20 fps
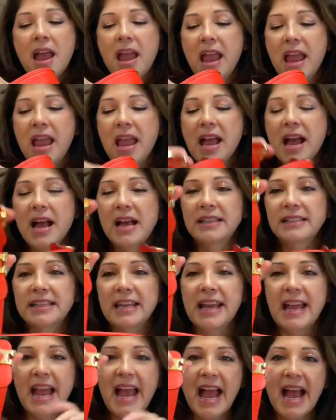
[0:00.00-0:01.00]
and
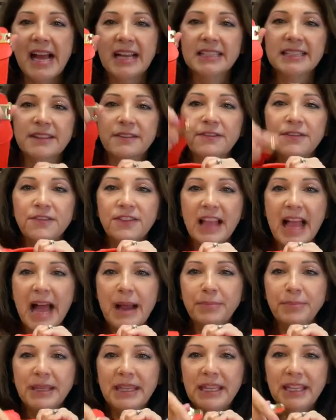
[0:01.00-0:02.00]
it has a
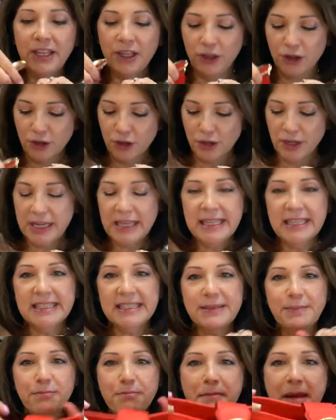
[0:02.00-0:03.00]
flap here and
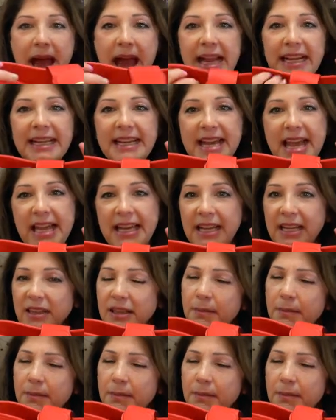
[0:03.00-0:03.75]
it's magnetic.